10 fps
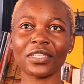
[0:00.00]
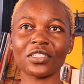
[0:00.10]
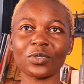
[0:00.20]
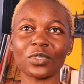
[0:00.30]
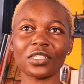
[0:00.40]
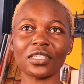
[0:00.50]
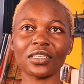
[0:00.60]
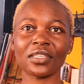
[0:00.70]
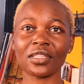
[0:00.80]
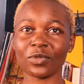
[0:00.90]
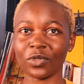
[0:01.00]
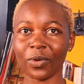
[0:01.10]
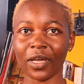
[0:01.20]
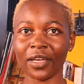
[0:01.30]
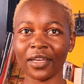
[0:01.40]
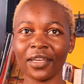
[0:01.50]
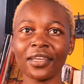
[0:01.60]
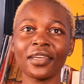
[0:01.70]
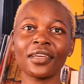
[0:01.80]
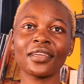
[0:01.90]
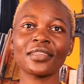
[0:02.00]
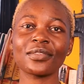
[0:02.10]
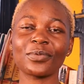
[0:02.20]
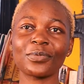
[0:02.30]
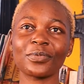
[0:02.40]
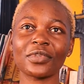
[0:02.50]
in january there was no work so